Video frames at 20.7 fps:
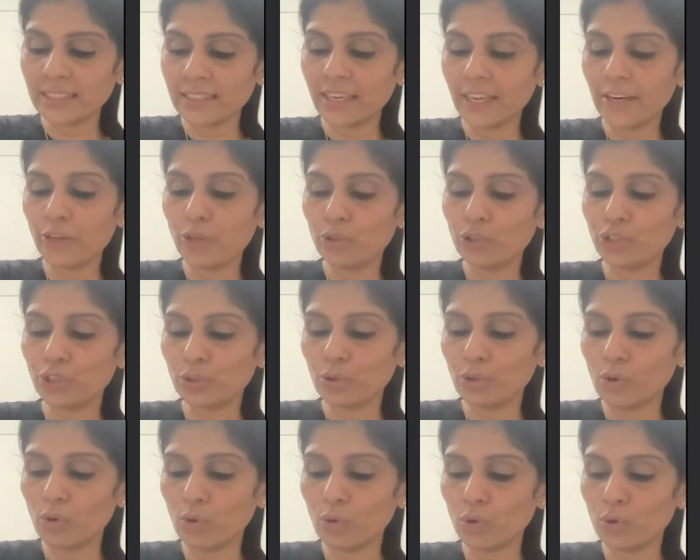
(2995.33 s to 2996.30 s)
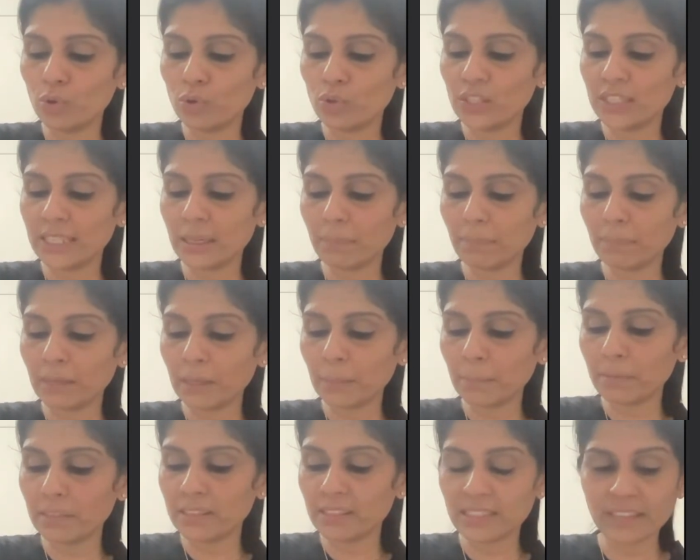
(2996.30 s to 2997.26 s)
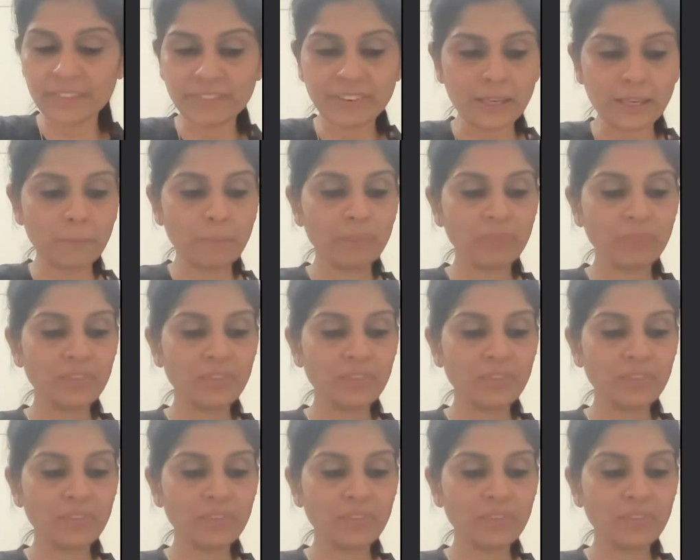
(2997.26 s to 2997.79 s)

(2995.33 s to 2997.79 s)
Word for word: then you should go to step number 7.